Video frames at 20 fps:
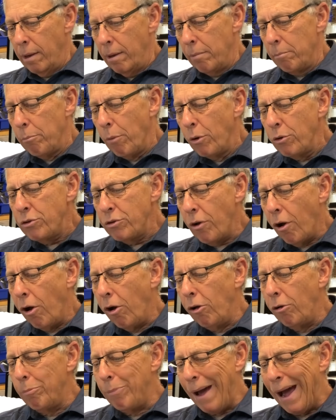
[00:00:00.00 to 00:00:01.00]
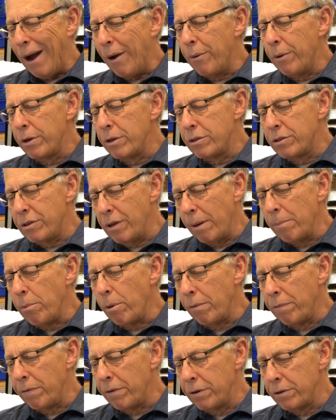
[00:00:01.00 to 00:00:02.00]
Most all powered
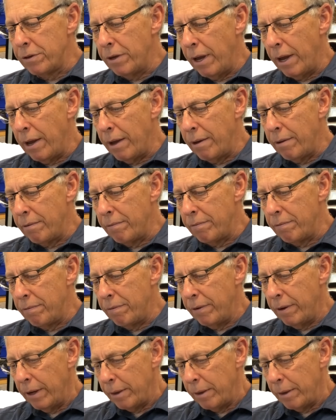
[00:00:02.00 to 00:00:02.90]
subwoofers have